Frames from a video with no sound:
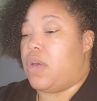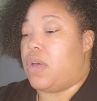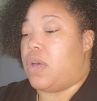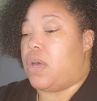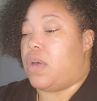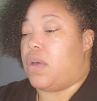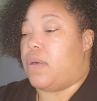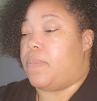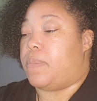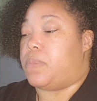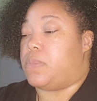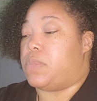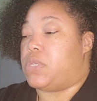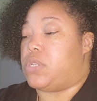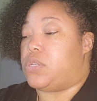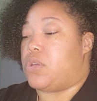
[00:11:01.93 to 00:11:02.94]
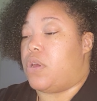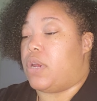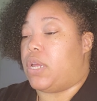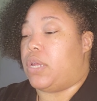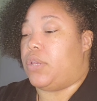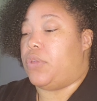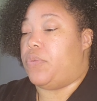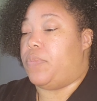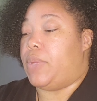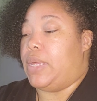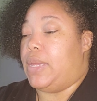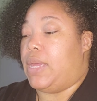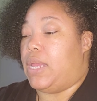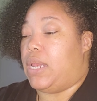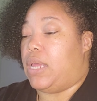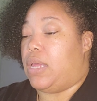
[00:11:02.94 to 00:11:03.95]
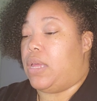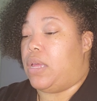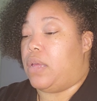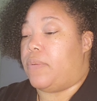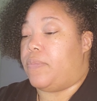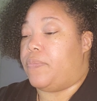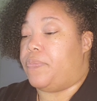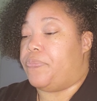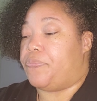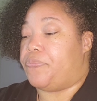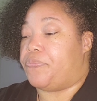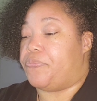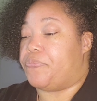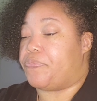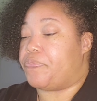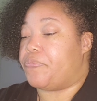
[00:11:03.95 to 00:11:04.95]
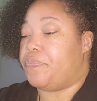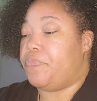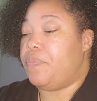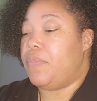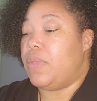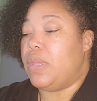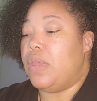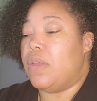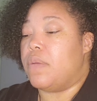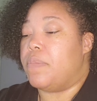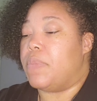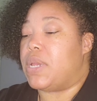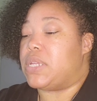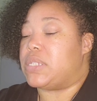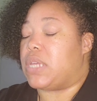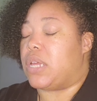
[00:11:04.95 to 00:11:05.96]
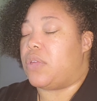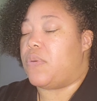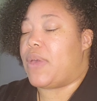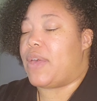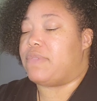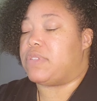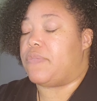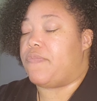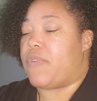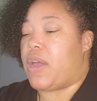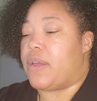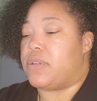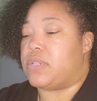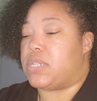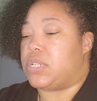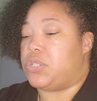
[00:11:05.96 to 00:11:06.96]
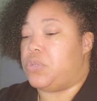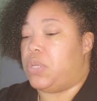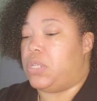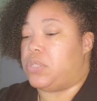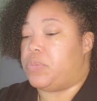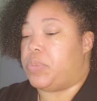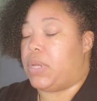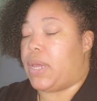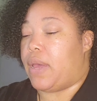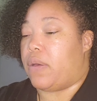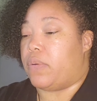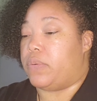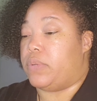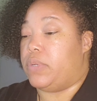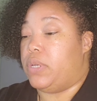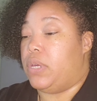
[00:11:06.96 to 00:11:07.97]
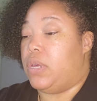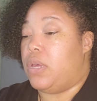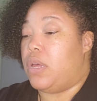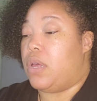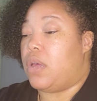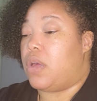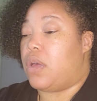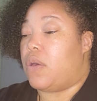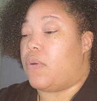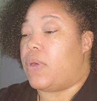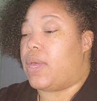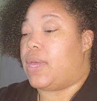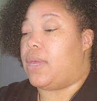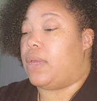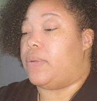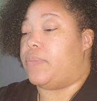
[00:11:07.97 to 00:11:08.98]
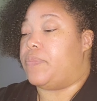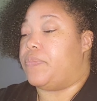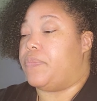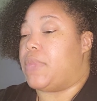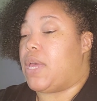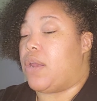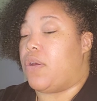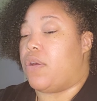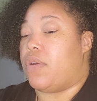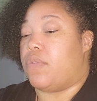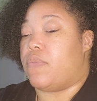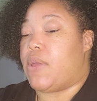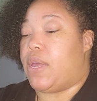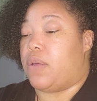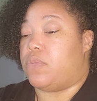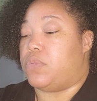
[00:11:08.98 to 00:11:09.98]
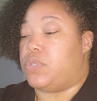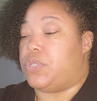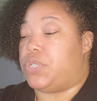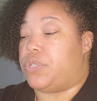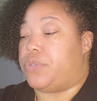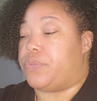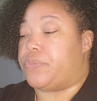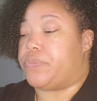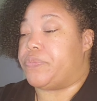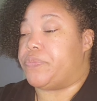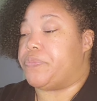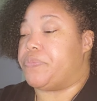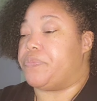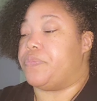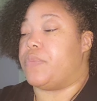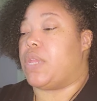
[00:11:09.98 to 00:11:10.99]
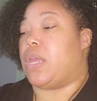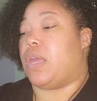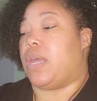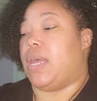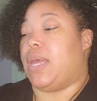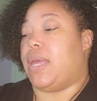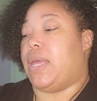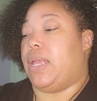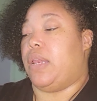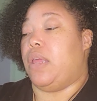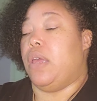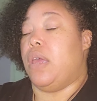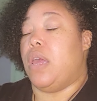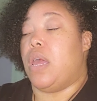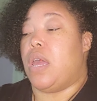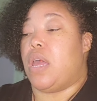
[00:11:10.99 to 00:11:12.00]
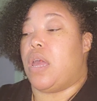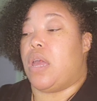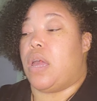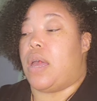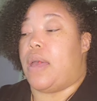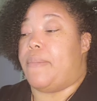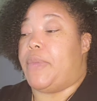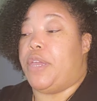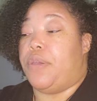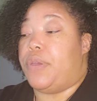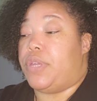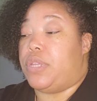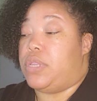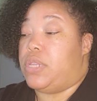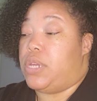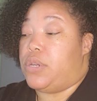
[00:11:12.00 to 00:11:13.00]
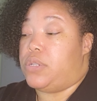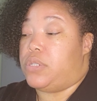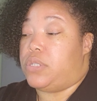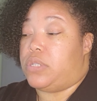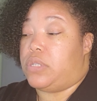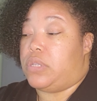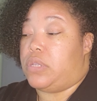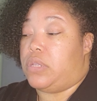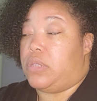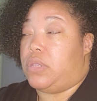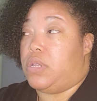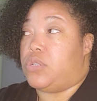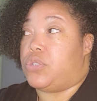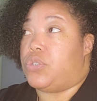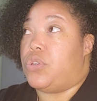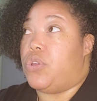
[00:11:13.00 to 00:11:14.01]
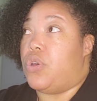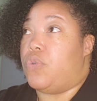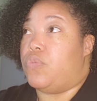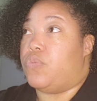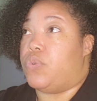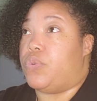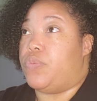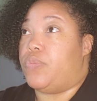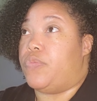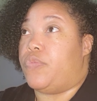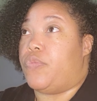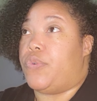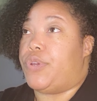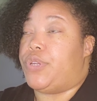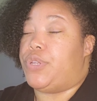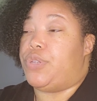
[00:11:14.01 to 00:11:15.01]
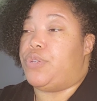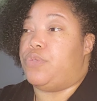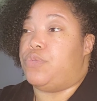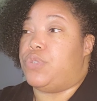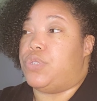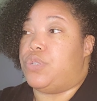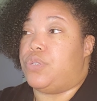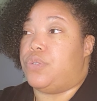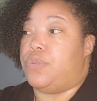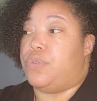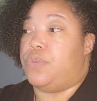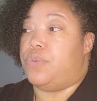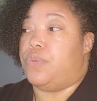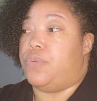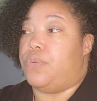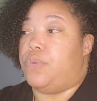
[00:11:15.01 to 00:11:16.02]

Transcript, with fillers: um, starting a new beginning, but it's like you have some fires that you need to put out, okay, that are around you. And I'm hearing there's there's no room for you to,